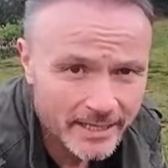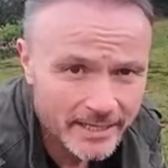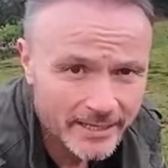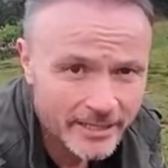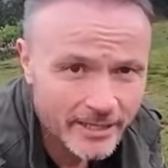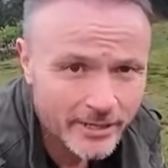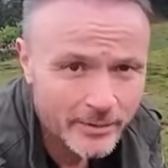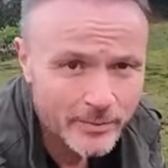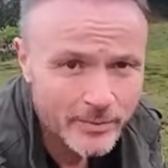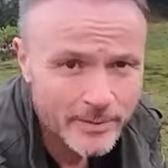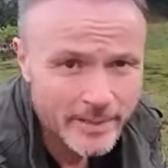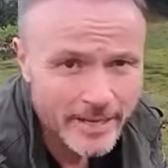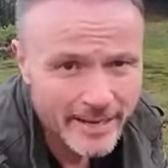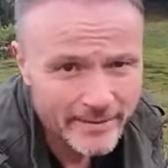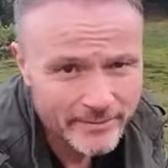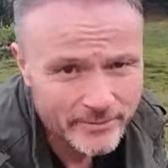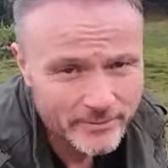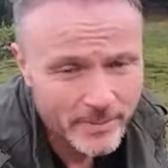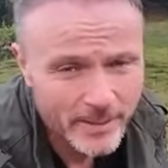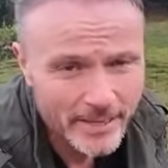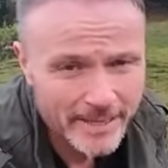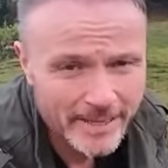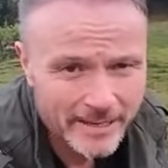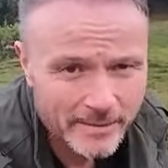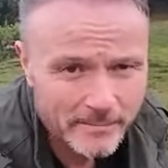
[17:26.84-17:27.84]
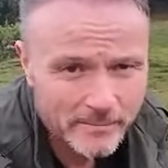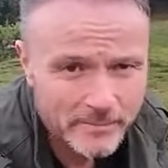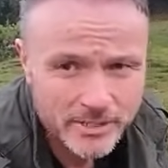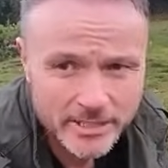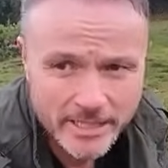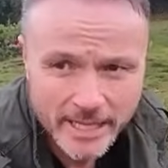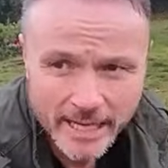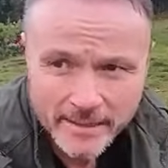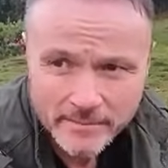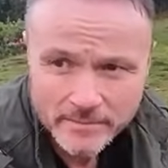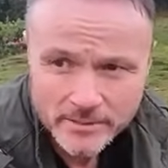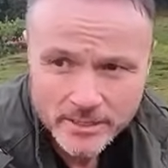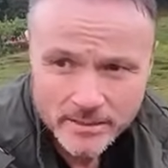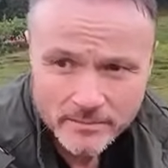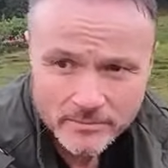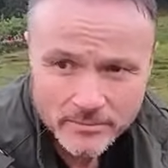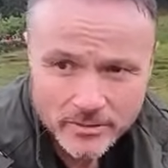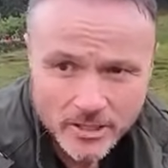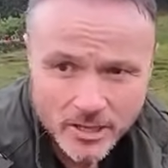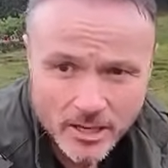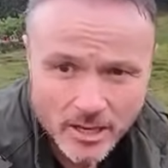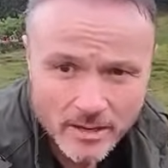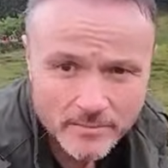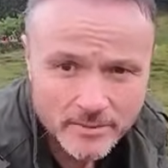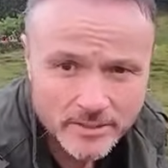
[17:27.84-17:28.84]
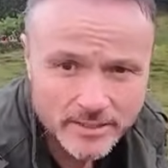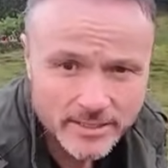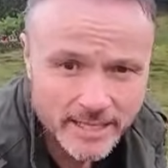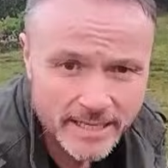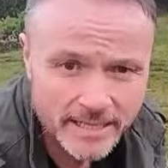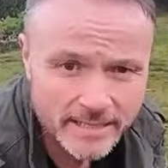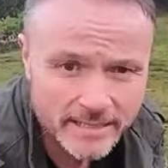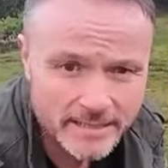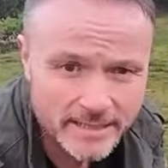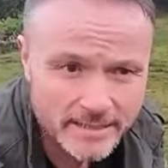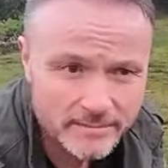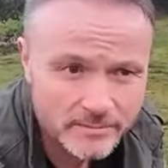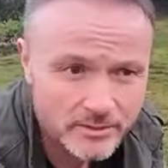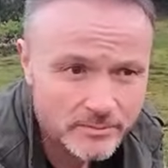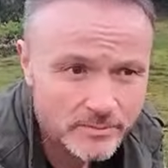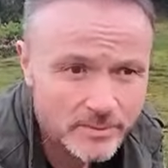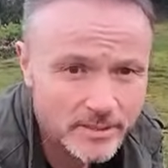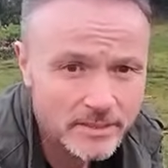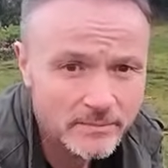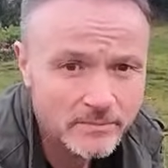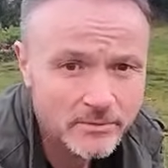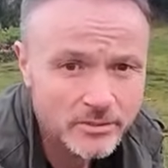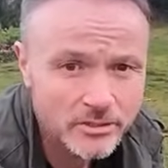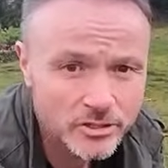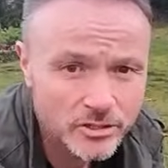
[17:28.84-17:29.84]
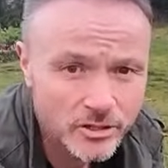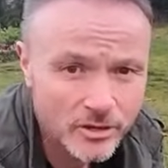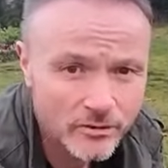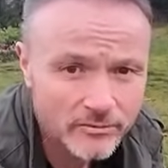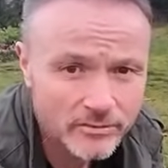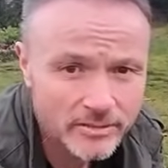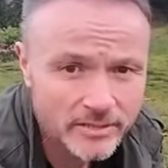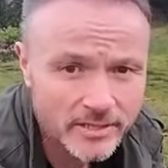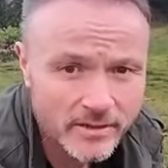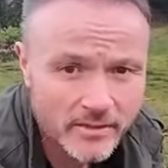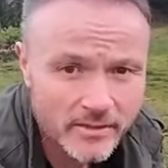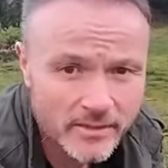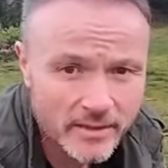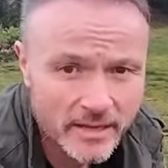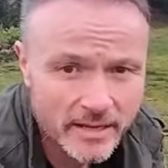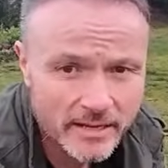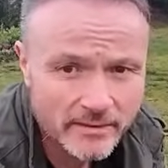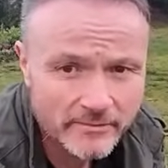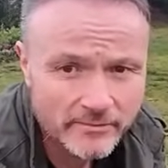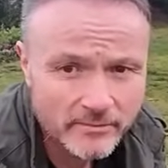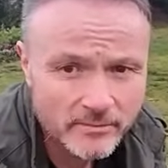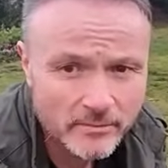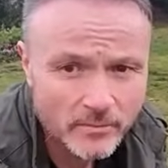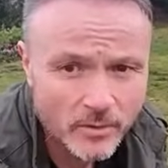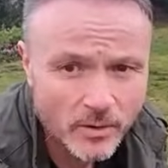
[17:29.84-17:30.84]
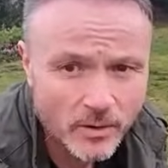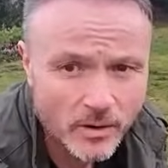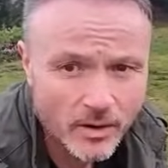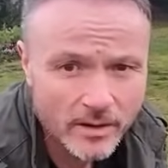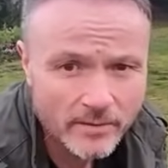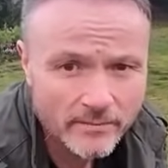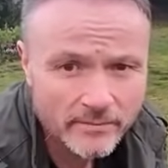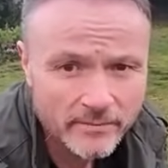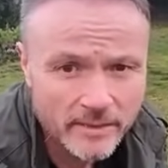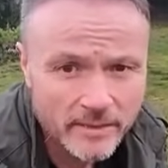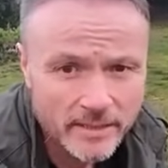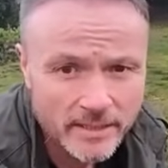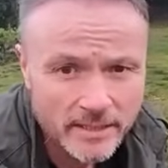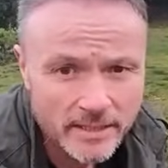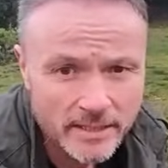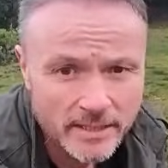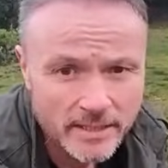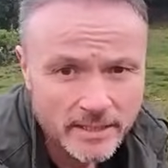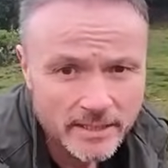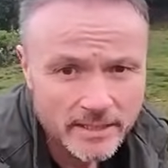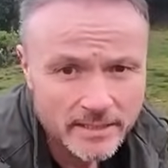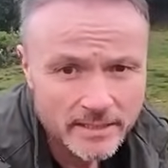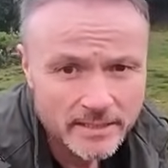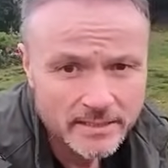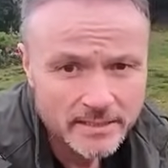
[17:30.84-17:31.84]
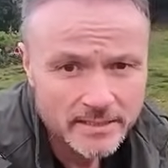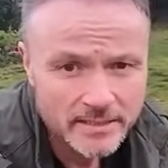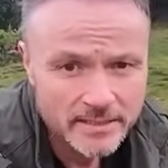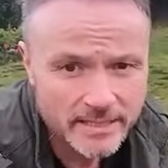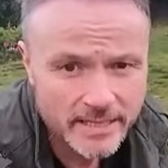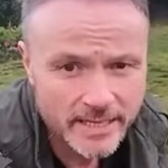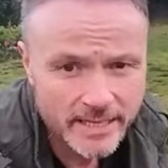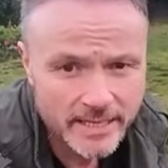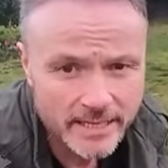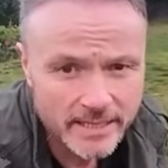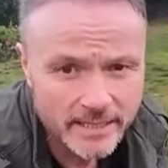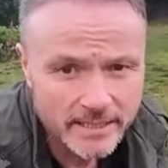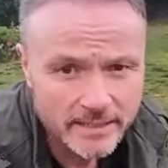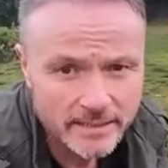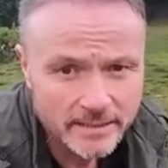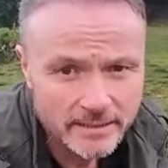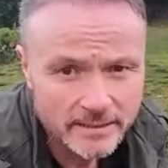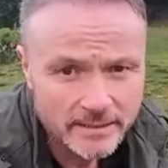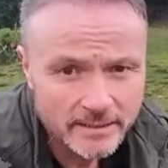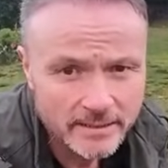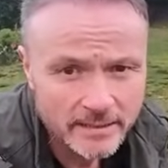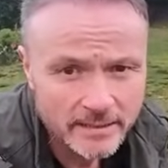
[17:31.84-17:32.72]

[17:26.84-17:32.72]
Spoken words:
you know, we have to play a numbers game sometimes, and that seems to be the majority thing from what I've seen.